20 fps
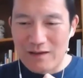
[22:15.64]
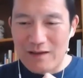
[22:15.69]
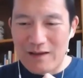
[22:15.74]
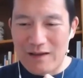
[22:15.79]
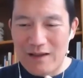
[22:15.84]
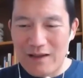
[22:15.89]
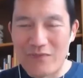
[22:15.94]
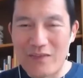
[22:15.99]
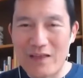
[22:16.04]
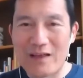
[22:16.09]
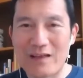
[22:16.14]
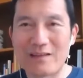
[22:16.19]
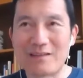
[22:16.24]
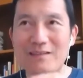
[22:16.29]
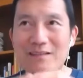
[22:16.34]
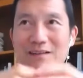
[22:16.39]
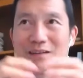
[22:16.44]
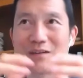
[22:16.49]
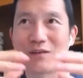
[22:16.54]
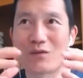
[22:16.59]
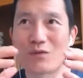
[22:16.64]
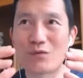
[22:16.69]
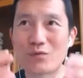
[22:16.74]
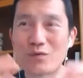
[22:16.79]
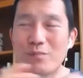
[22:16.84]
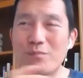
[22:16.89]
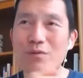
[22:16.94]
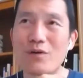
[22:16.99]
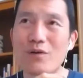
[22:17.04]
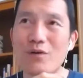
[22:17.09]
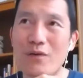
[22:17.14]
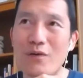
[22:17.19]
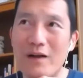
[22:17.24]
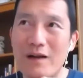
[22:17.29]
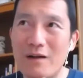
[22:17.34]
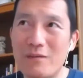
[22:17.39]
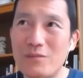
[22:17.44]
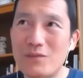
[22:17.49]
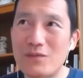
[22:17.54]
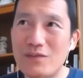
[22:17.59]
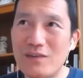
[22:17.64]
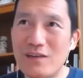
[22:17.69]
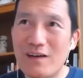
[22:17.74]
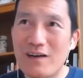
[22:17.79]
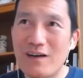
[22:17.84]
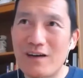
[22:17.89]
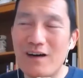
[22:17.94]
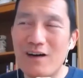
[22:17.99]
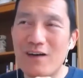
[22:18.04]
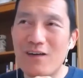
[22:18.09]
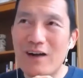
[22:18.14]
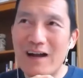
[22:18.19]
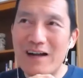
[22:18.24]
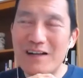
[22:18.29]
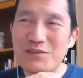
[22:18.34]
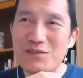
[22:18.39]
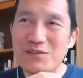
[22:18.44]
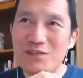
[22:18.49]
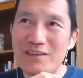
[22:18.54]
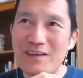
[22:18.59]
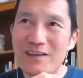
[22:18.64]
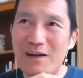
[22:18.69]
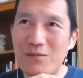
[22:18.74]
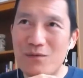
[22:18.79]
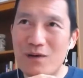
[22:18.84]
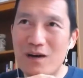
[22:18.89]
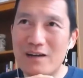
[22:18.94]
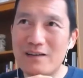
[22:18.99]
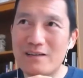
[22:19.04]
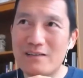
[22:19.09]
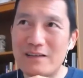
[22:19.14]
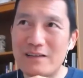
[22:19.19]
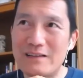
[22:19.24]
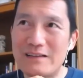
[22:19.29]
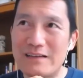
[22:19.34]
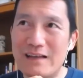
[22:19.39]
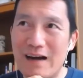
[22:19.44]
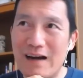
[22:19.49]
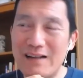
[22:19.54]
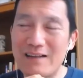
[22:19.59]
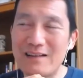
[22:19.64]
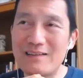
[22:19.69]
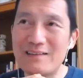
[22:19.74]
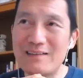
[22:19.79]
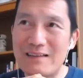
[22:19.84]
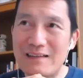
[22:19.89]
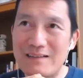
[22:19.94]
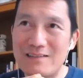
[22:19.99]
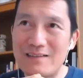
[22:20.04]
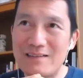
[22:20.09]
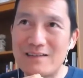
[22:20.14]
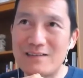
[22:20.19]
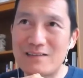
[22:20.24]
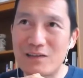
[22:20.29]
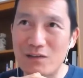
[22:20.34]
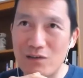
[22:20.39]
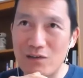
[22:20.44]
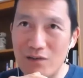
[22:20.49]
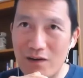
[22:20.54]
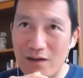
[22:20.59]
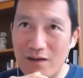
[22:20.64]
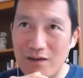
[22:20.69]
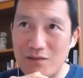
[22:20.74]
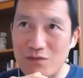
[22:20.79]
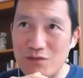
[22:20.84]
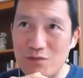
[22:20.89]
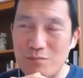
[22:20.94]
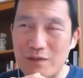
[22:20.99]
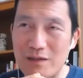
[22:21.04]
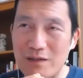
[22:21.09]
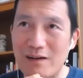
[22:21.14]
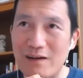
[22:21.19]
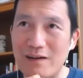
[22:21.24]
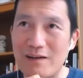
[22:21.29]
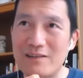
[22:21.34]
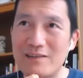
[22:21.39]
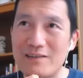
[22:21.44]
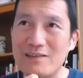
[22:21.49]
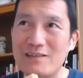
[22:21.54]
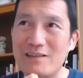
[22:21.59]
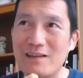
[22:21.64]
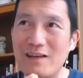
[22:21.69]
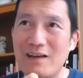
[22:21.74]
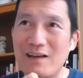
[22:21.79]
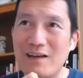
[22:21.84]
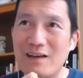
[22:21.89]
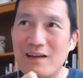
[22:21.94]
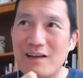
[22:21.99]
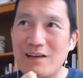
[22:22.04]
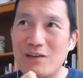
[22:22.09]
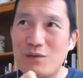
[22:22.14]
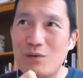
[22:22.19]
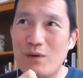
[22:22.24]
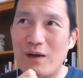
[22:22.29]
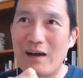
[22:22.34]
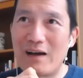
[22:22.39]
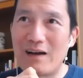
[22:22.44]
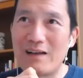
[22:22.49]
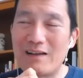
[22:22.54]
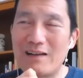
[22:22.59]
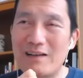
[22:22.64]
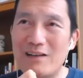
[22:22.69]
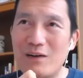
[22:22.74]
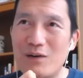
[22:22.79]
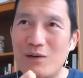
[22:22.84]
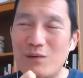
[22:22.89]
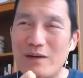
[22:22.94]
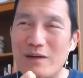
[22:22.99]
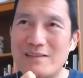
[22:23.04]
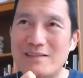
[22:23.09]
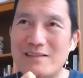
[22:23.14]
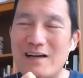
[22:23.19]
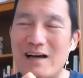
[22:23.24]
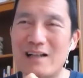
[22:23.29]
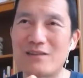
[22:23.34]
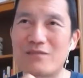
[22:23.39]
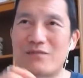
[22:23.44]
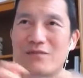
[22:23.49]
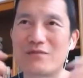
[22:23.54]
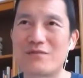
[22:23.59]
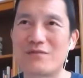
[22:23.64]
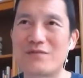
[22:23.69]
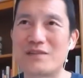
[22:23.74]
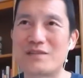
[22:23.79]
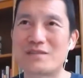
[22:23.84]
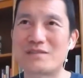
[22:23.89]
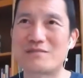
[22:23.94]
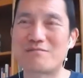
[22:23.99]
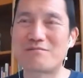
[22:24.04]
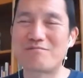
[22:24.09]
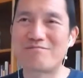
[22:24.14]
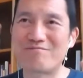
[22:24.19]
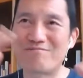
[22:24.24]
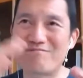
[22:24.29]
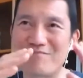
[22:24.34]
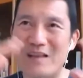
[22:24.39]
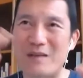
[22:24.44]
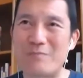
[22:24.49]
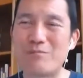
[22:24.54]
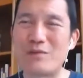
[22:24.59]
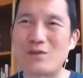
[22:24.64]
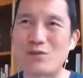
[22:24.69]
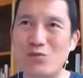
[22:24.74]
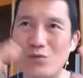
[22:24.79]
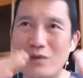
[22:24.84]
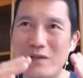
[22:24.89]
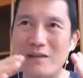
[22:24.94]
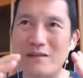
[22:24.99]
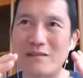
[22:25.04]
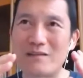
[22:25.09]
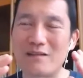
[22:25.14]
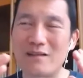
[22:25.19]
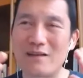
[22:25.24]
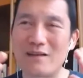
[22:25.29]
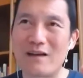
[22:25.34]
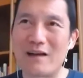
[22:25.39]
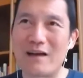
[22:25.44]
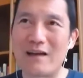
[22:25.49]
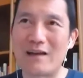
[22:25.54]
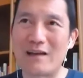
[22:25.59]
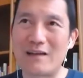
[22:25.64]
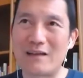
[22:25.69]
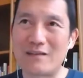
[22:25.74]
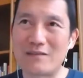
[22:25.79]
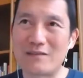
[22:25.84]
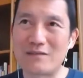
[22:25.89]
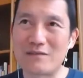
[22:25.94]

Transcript: and then group programs are actually ironically not as easy to launch because you you know it's kind of this in between a